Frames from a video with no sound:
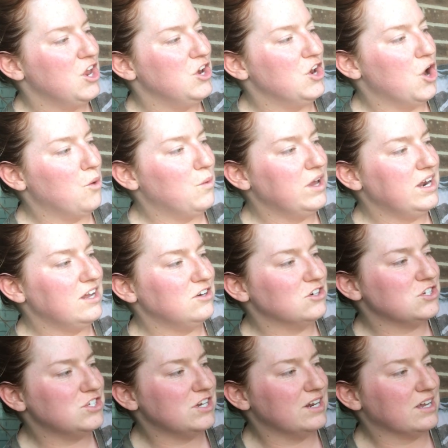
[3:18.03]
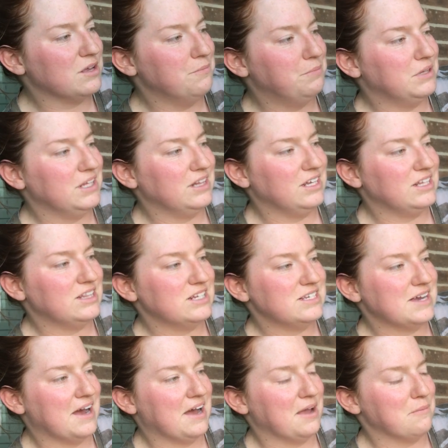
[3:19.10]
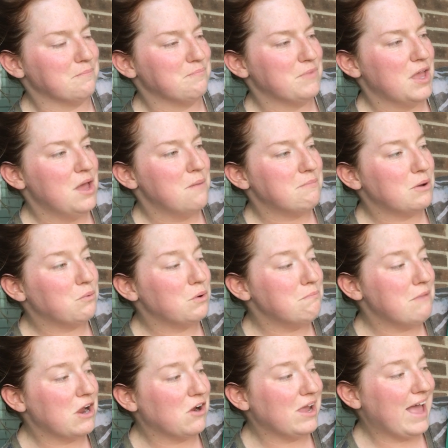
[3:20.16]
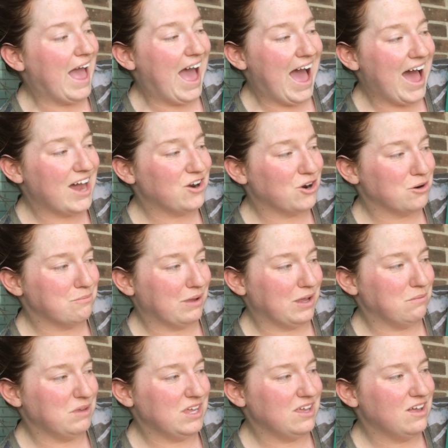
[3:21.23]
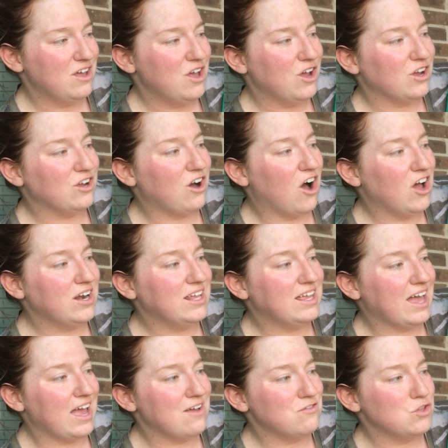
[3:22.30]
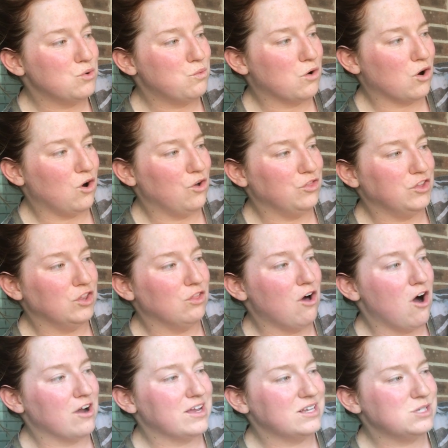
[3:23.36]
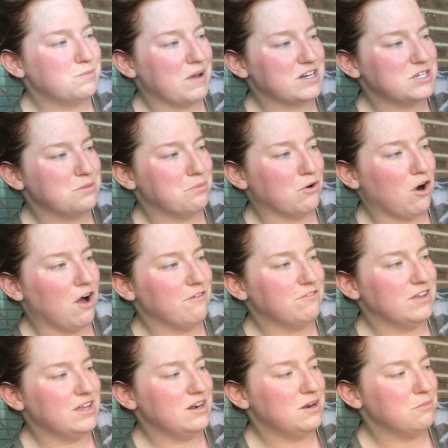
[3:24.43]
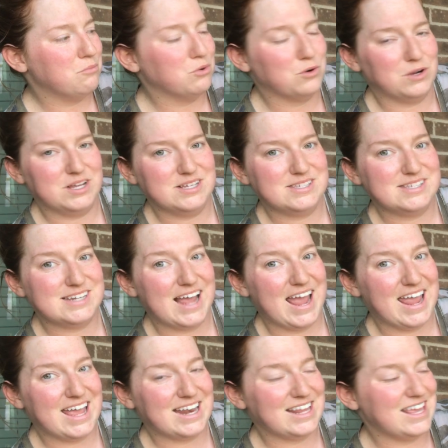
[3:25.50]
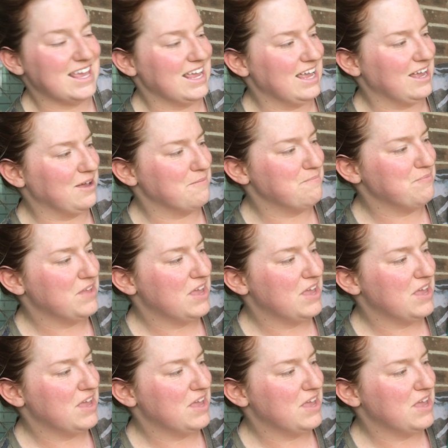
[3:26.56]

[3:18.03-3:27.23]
No one understood it completely at the time, but when Mary had her baby, God gave the world the long-expected prophet, priest, and king.